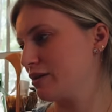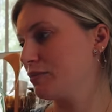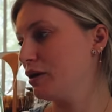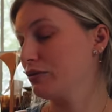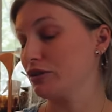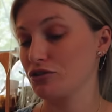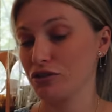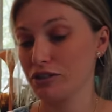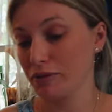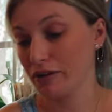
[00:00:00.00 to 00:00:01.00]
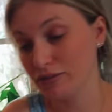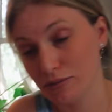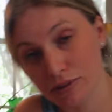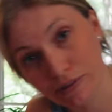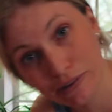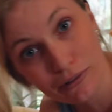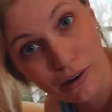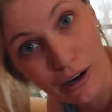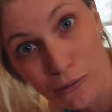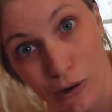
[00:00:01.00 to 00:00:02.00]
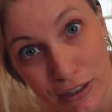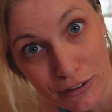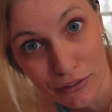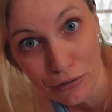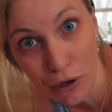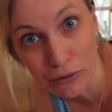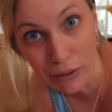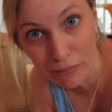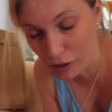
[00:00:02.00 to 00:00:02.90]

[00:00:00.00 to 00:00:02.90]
I'm not really sure, to be honest with you. I don't know how it works. If you know, let